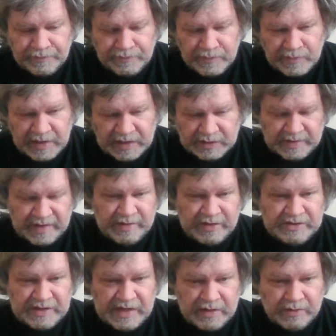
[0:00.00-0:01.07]
About 20
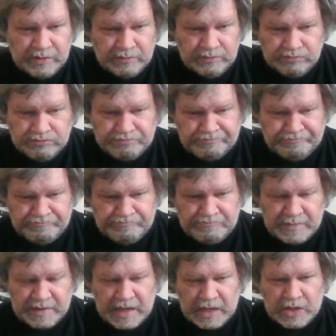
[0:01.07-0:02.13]
bucks an hour
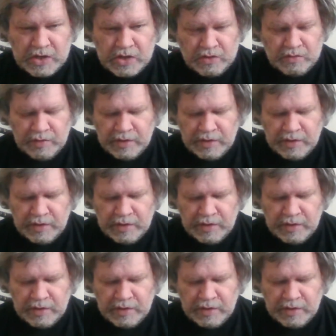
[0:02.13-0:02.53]
hello.